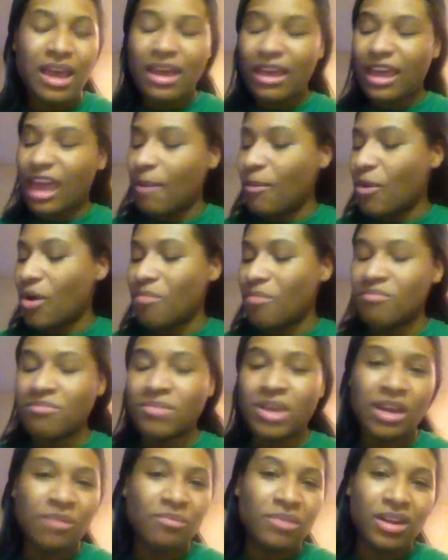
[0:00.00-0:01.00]
Came on
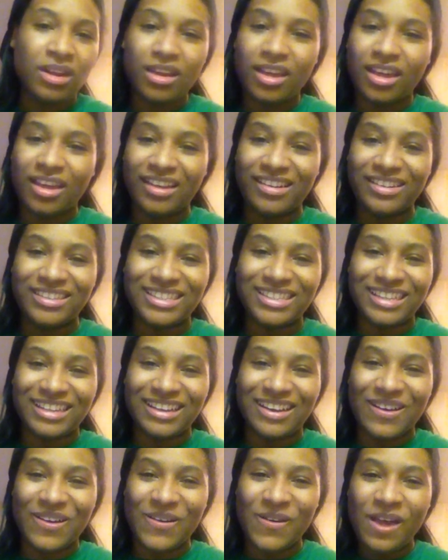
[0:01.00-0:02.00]
many, many years
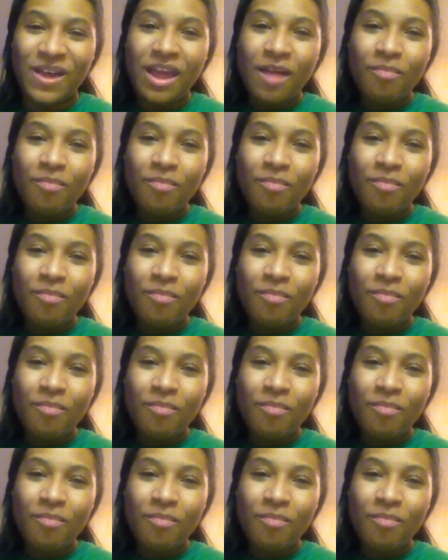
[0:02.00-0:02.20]
ago.